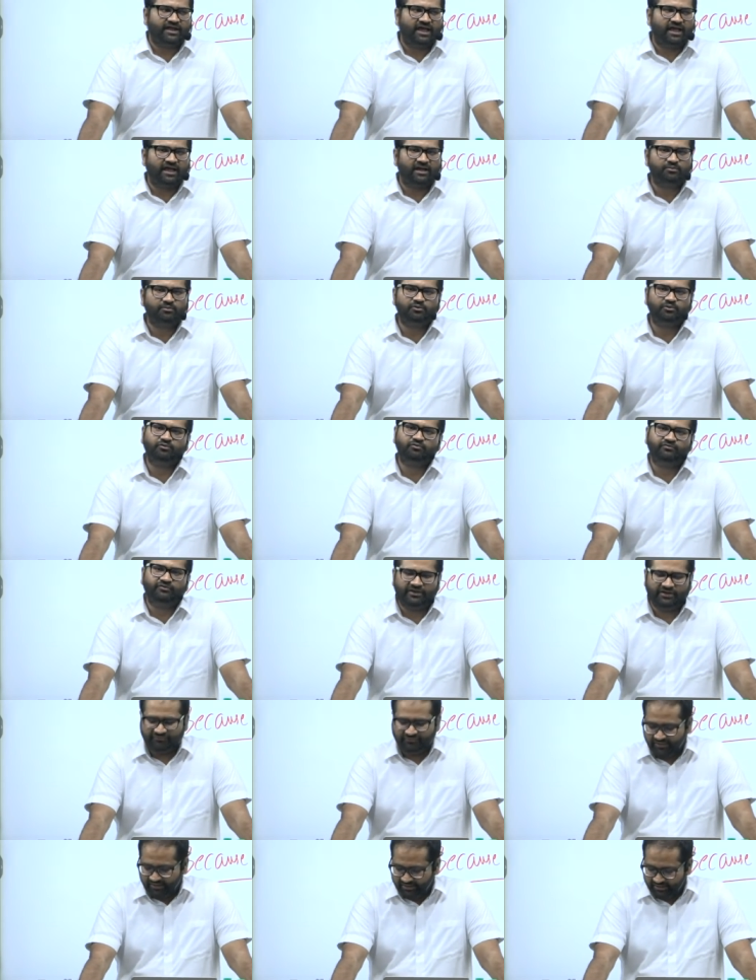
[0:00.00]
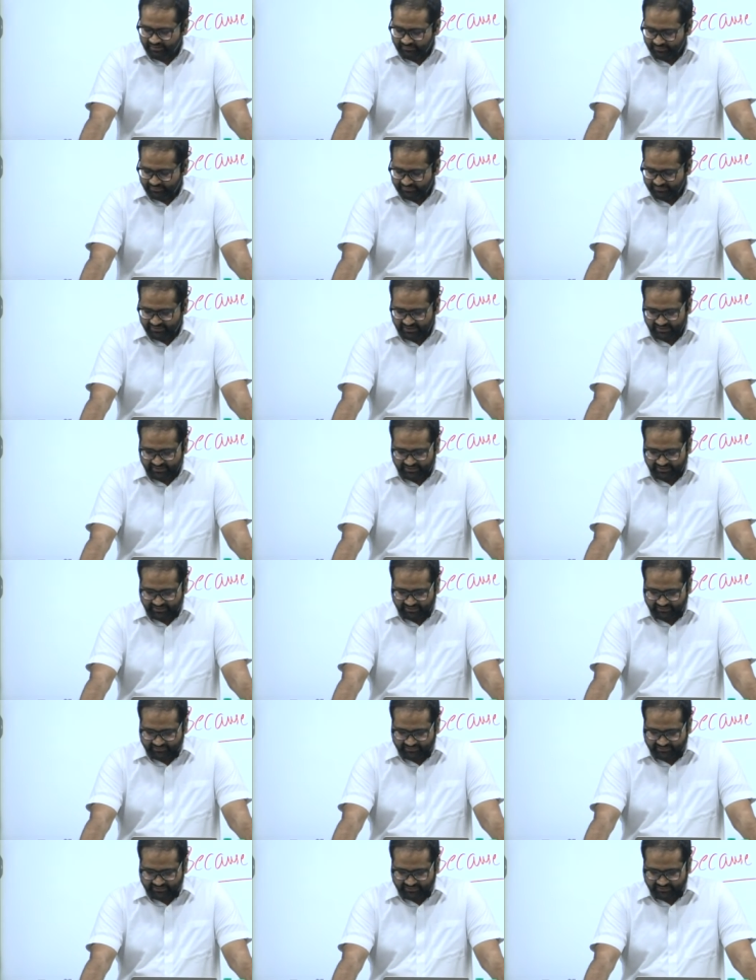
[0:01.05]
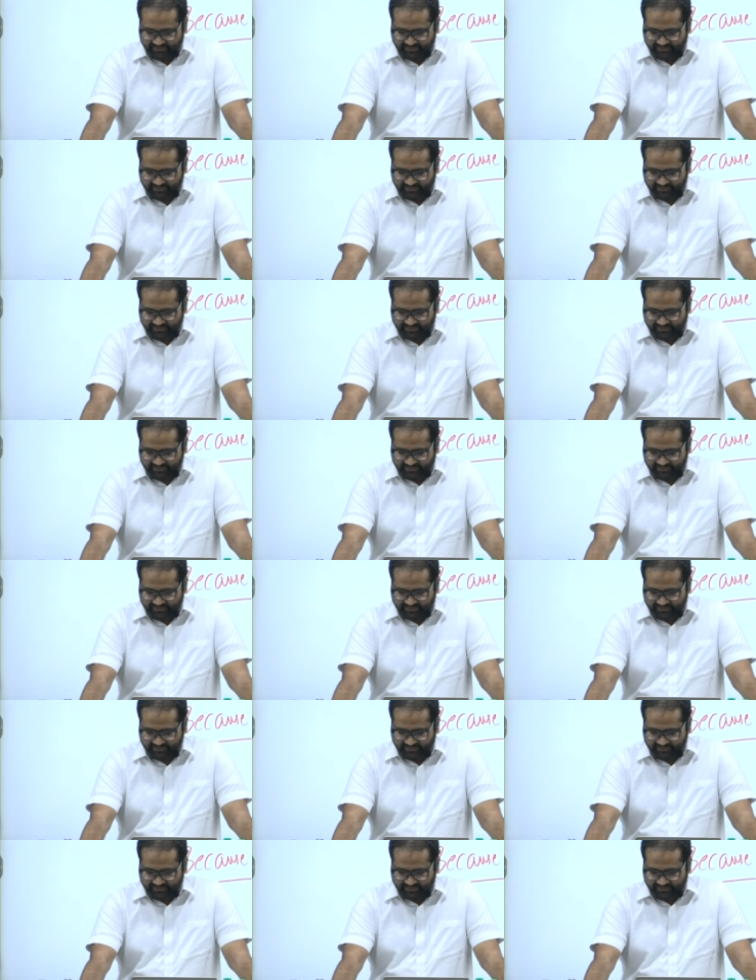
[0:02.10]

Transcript: I have to do very well in the personality test.